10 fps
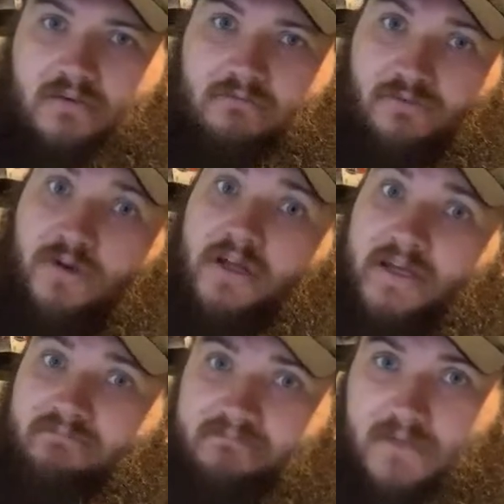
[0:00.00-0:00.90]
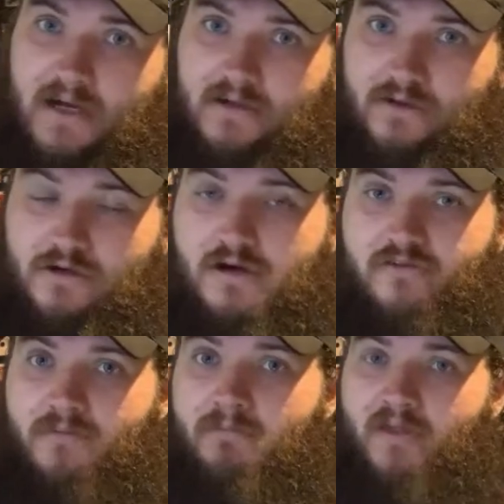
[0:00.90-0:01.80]
Really, a little over
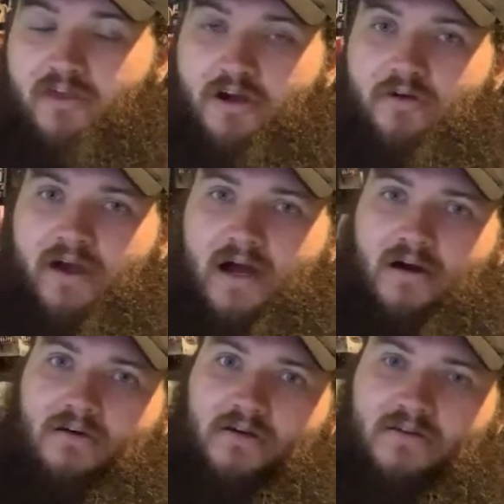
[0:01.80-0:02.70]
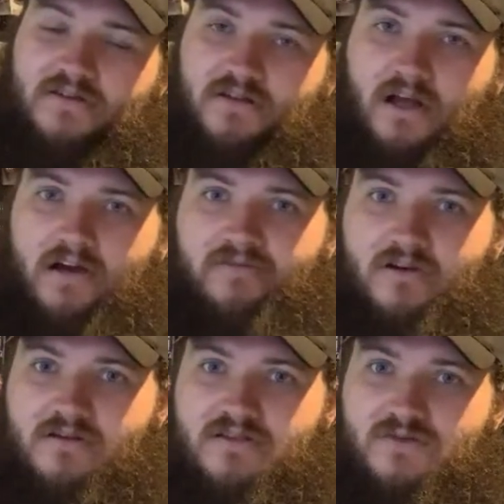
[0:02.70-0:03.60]
a month ago now. It's July
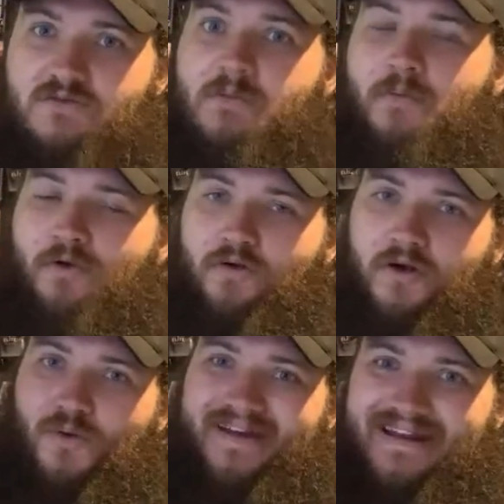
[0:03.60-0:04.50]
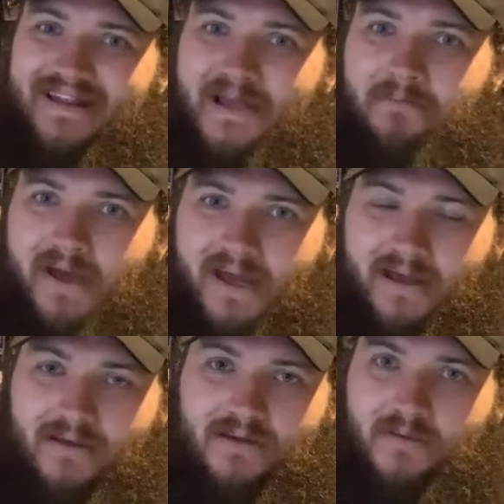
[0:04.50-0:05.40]
1st. It was Memorial Day weekend, late
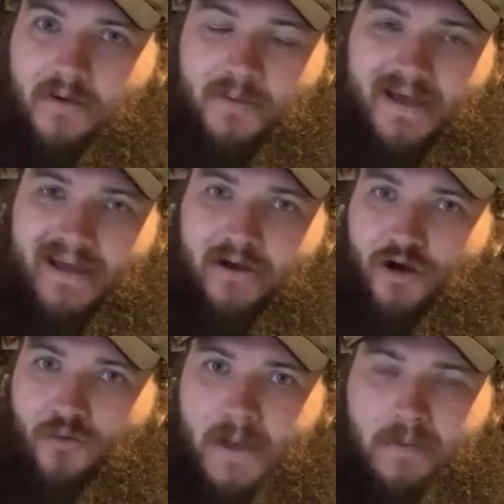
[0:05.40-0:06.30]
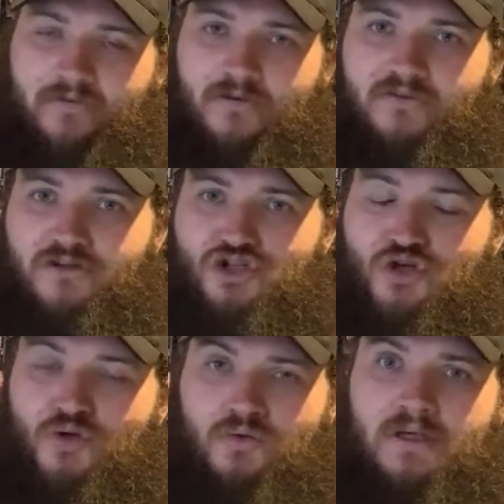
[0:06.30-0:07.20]
May. WWE had no pay-per-views in
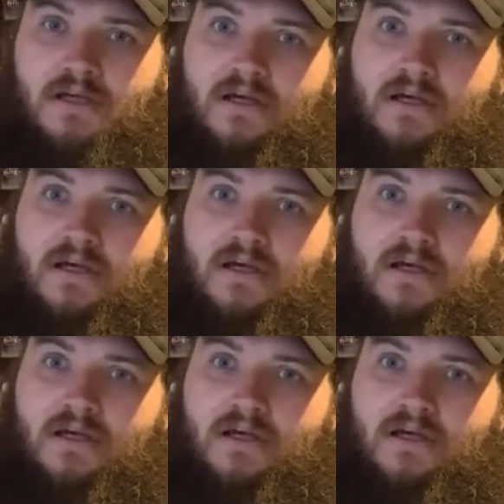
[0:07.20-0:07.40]
June.